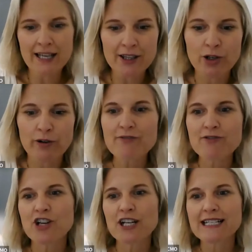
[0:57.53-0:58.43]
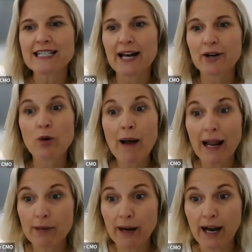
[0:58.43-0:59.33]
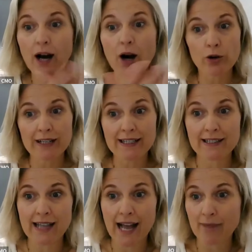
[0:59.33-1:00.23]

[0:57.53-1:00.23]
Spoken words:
the grief journey down on paper, or in